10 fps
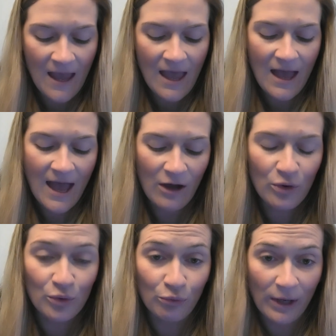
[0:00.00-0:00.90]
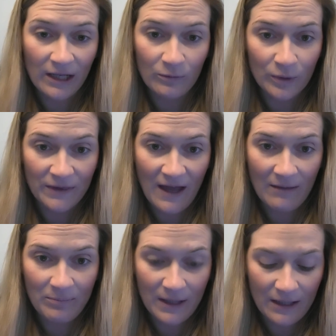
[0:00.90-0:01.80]
How great would
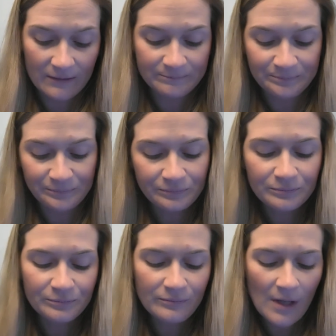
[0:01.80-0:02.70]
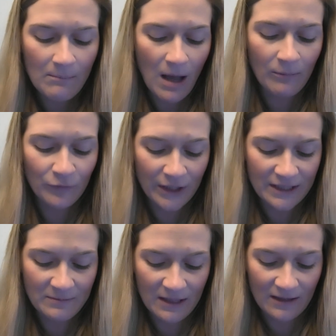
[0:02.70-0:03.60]
that be? Mom
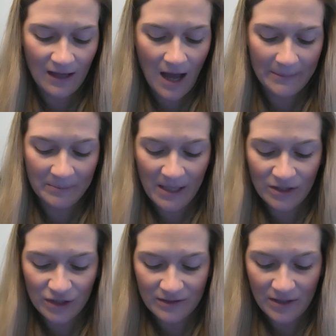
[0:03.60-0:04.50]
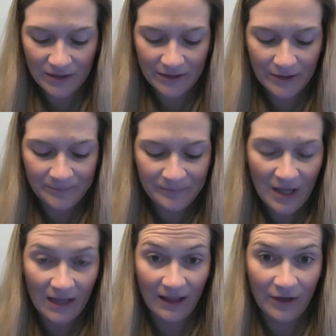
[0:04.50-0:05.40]
reads me the comic pages also.
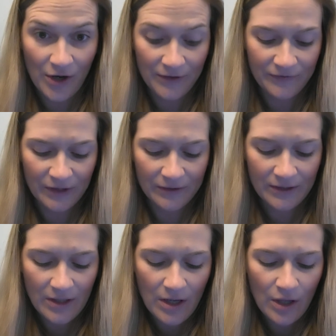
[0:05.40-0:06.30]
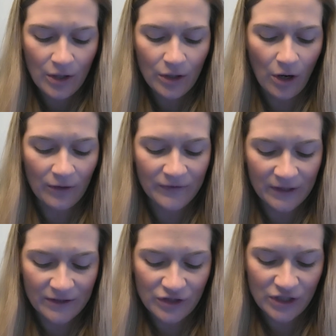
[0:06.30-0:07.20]
I like Garfield.
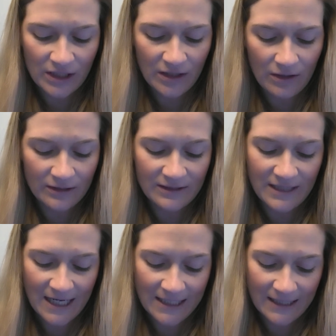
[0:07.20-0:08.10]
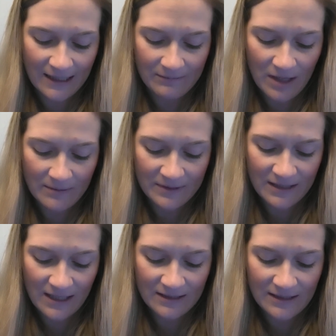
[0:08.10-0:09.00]
Garfield is cheating on his diet again, Mom
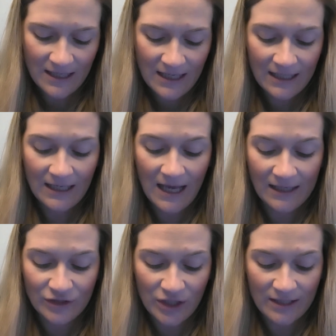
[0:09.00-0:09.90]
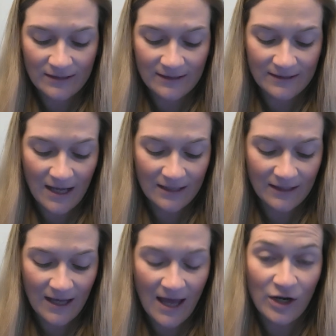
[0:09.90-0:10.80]
says. He ate John's
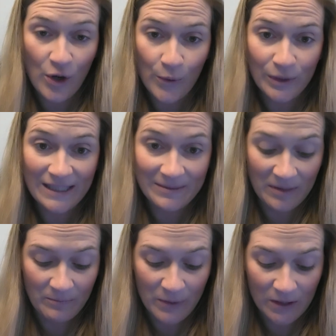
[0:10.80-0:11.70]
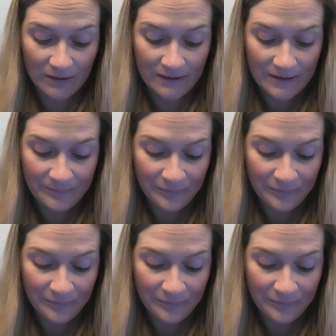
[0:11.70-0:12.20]
lasagna and Odie's meatballs.